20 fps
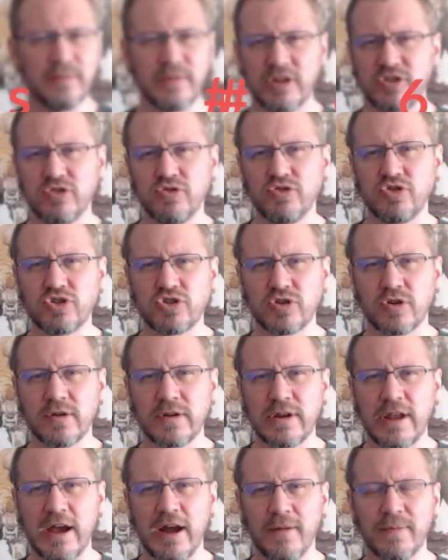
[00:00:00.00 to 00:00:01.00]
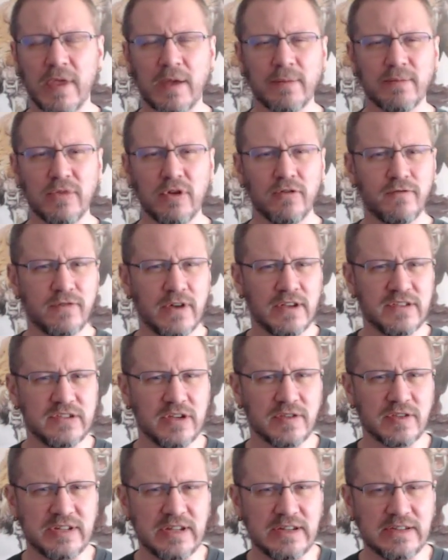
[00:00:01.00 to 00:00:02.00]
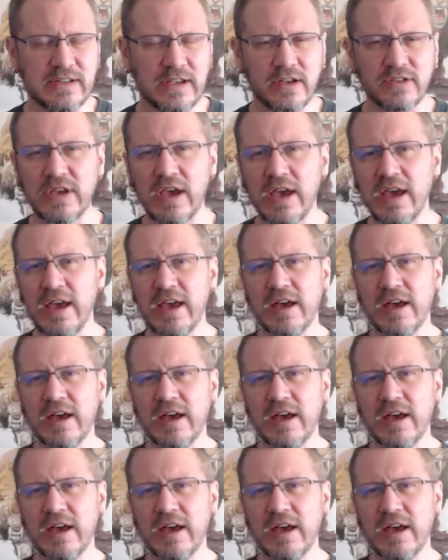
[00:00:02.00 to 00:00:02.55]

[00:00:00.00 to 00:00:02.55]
I'm not too sure now. I'm a little fuzzy on the details,